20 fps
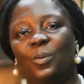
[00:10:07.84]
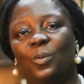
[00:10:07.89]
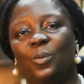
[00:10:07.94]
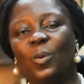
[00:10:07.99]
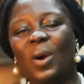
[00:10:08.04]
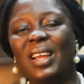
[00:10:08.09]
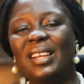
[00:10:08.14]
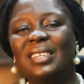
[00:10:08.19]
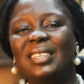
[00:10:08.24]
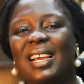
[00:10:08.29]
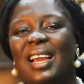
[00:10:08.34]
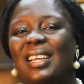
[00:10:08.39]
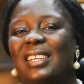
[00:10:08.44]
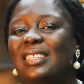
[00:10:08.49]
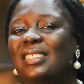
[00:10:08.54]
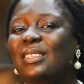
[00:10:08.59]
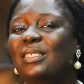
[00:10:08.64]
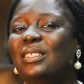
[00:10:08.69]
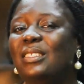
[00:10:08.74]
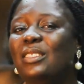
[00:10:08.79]
when they
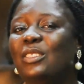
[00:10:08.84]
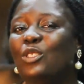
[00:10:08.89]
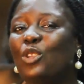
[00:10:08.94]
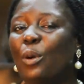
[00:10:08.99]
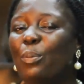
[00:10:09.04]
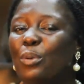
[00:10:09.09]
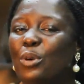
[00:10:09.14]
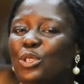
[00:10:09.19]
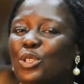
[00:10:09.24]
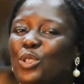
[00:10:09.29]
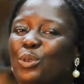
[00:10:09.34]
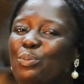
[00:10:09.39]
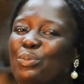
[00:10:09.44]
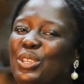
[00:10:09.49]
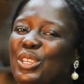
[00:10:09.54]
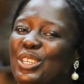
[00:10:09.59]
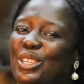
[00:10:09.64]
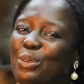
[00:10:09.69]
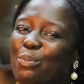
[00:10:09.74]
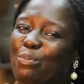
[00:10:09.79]
are supposed to
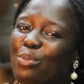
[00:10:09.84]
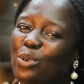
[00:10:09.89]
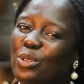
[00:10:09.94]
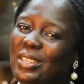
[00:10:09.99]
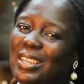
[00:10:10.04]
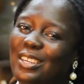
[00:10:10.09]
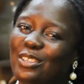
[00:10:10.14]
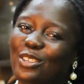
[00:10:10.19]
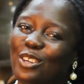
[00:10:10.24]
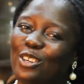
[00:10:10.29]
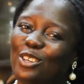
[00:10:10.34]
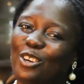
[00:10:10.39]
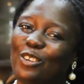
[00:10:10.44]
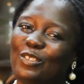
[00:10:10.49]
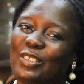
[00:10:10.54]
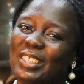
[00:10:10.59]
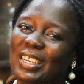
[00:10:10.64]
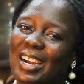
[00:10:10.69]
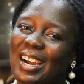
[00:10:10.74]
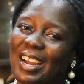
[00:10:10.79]
be in the possession
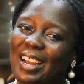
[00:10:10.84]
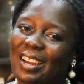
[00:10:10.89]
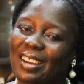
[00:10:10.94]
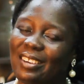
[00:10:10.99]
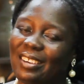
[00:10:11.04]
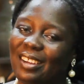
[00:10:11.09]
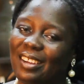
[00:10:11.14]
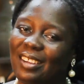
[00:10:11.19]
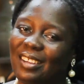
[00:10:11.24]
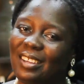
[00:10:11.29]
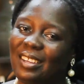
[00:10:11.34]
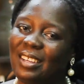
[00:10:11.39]
of the hirer,